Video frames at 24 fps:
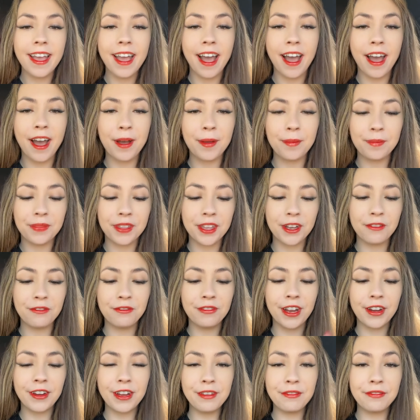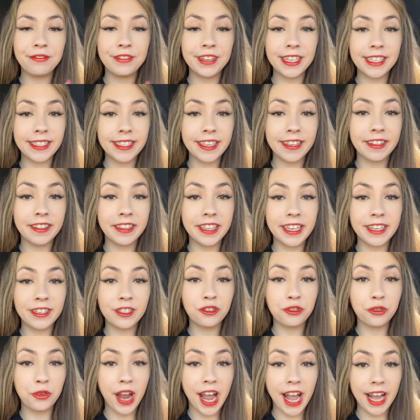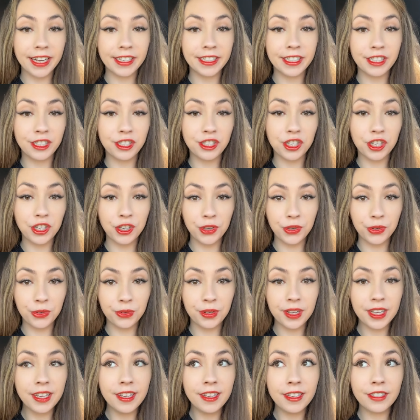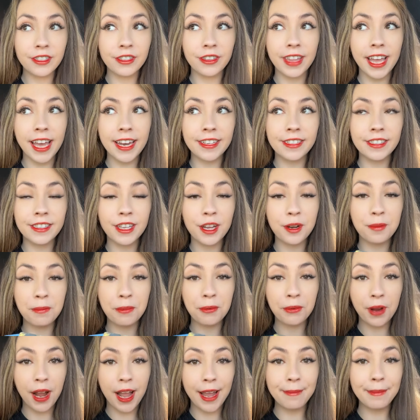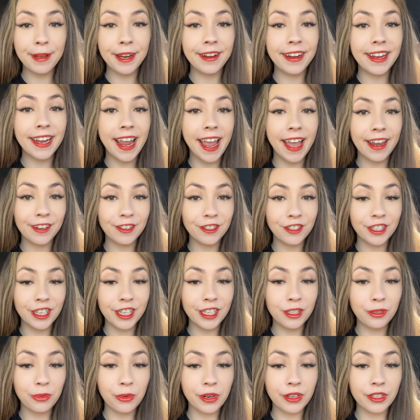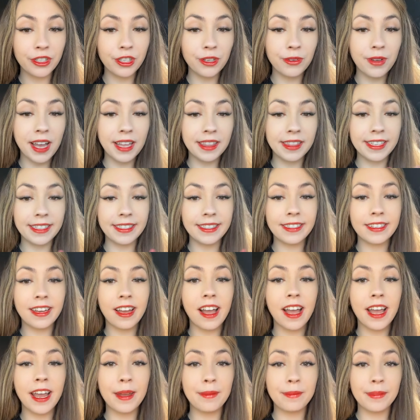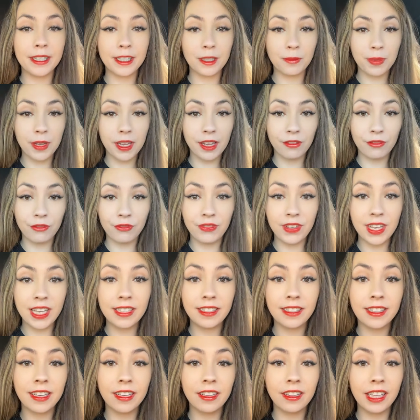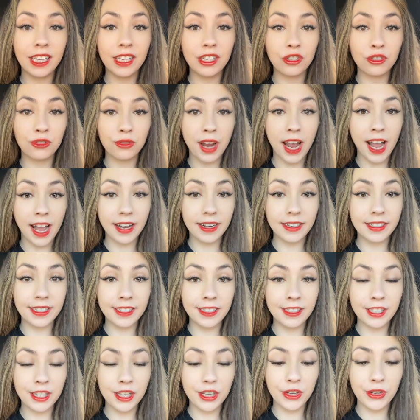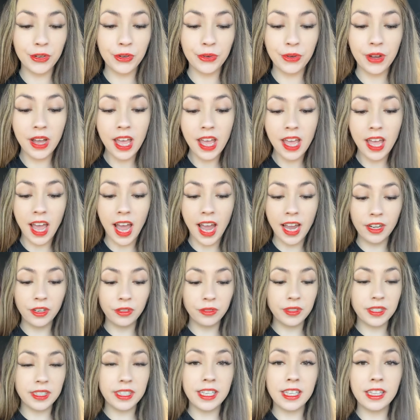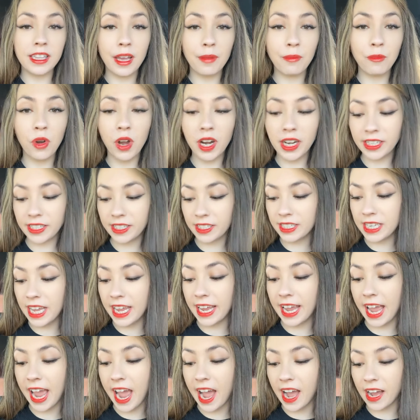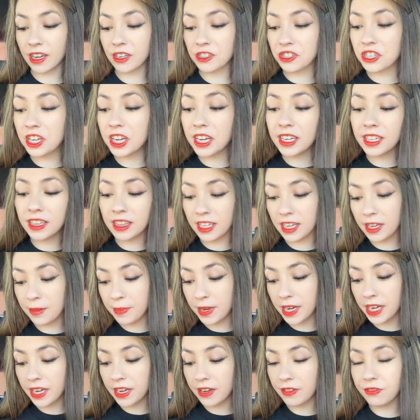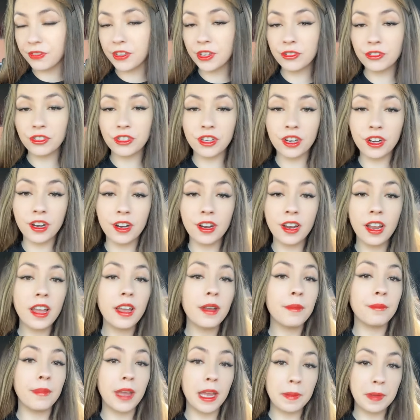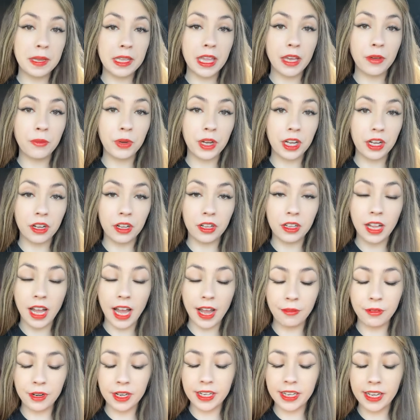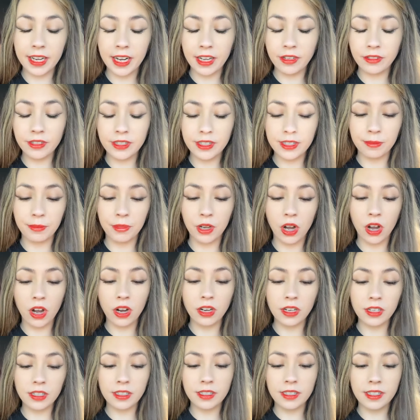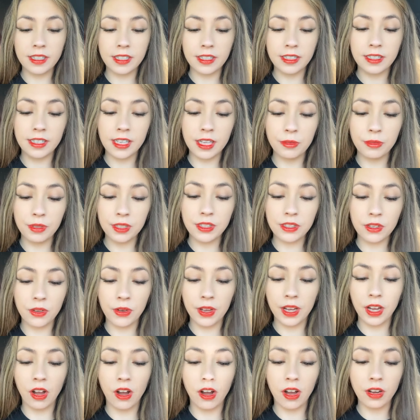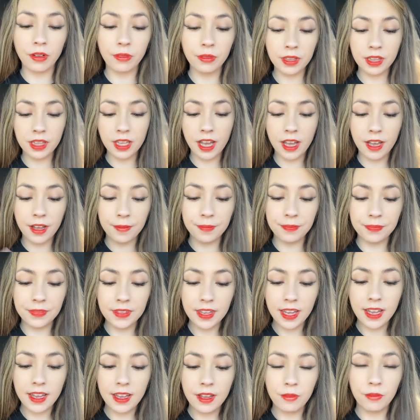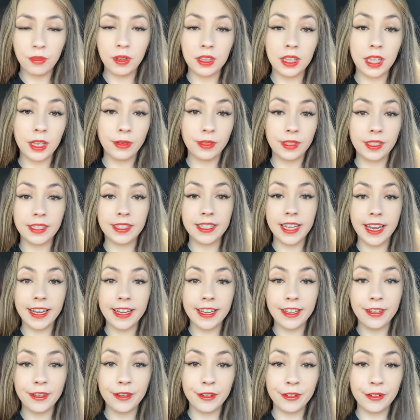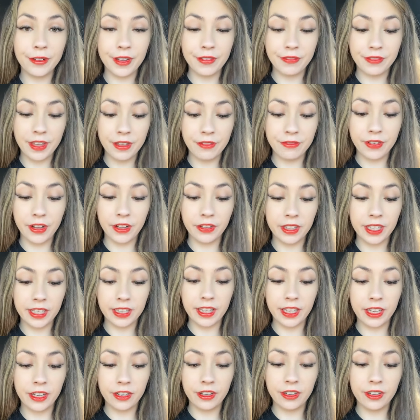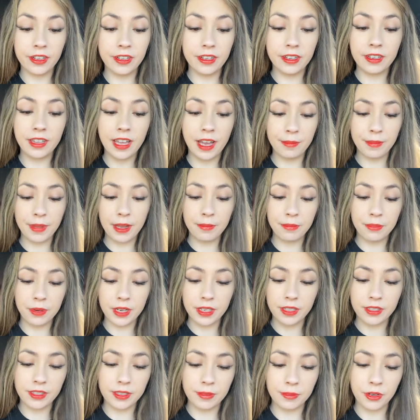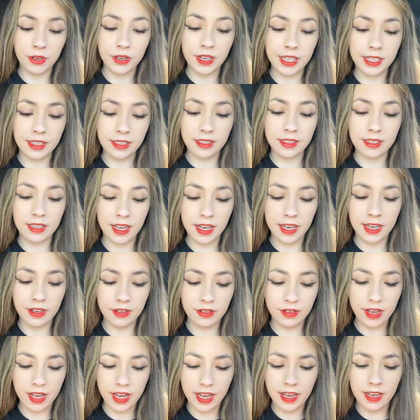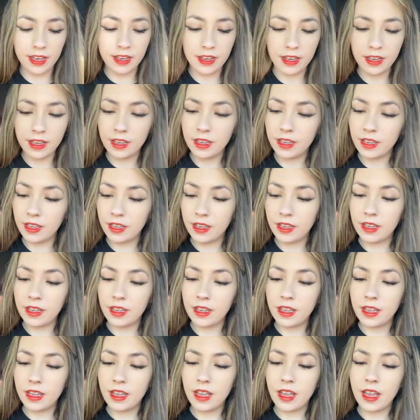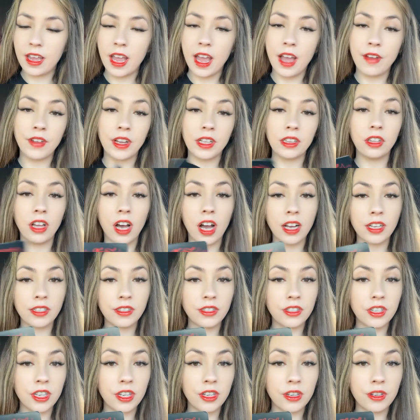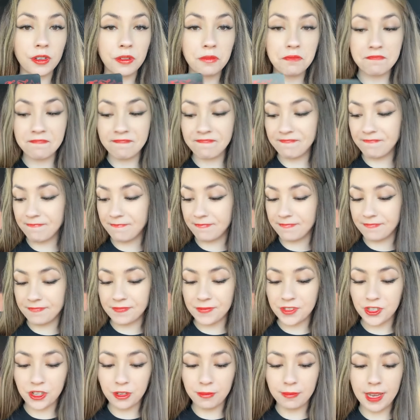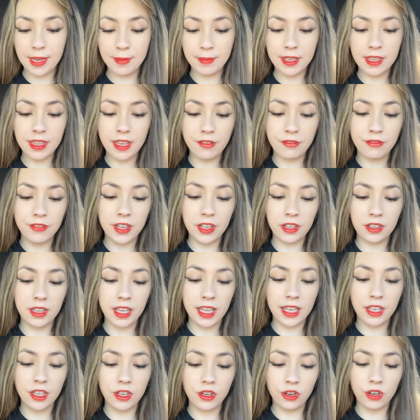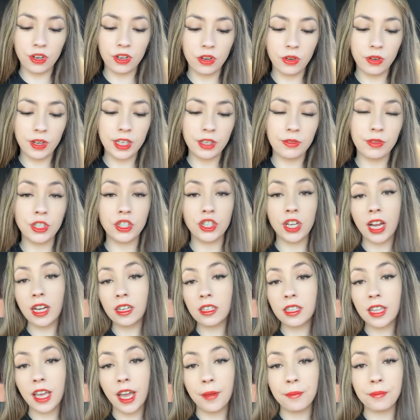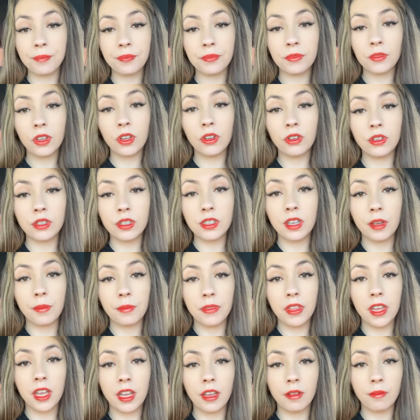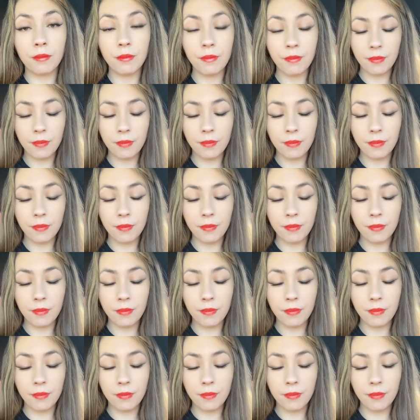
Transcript: Um, they're very physically attracted to you. So, that is their primary energy towards you at this time, is being physically attracted to you. I don't see them wanting to take action vacation in the immediate future. Maybe they will. I want to get out some cards to see what's going on with them, what they would say to you if they felt like they could. That might bring some more insight, okay? Have I lost you? Mm, so maybe they feel like you're going to reject them or something.